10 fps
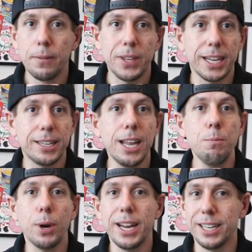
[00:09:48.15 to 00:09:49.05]
The
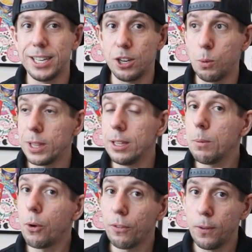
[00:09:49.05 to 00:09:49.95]
Xtend brand is still within the
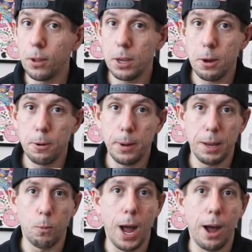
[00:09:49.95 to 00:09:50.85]
portfolio,
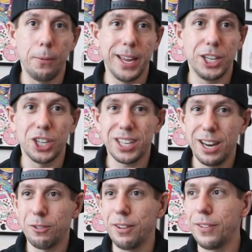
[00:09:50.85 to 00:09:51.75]
and while they just
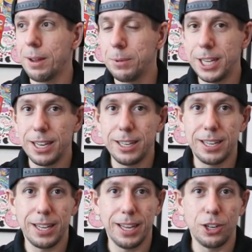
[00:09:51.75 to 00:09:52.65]
kind of revamped
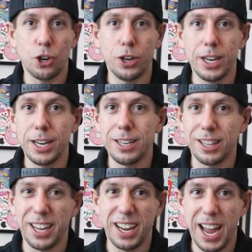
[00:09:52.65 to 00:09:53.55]
it and turned it into
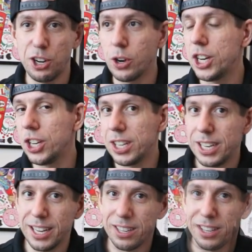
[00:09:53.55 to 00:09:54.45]
like hydration
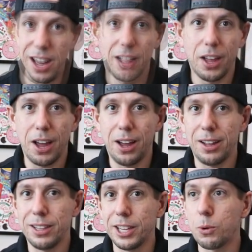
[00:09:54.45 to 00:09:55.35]
sticks a la
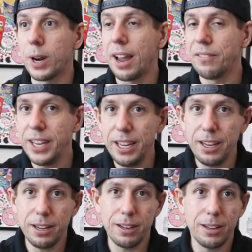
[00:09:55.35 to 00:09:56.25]
Liquid
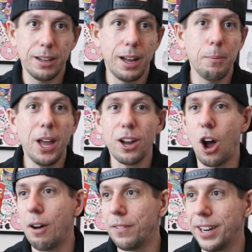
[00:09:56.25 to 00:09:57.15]
IV, I'm not
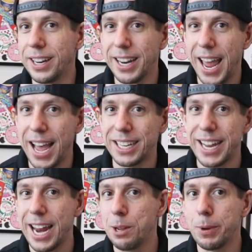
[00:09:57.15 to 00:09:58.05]
confident it has
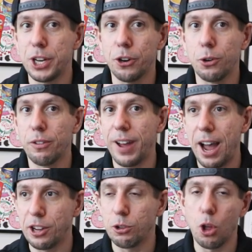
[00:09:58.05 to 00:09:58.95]
any material
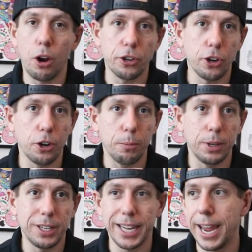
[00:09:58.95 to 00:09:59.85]
value long term
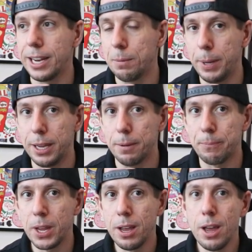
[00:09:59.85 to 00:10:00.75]
to KDP.
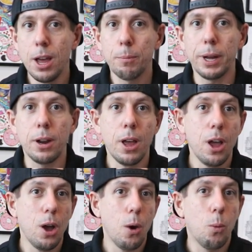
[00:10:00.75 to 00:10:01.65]
But
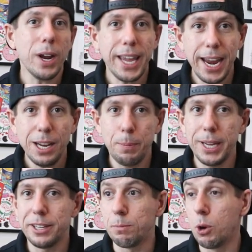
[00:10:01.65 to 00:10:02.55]
what
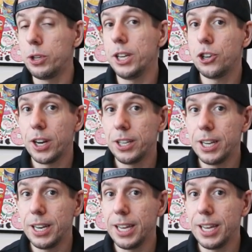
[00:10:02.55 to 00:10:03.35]
KDP is most interested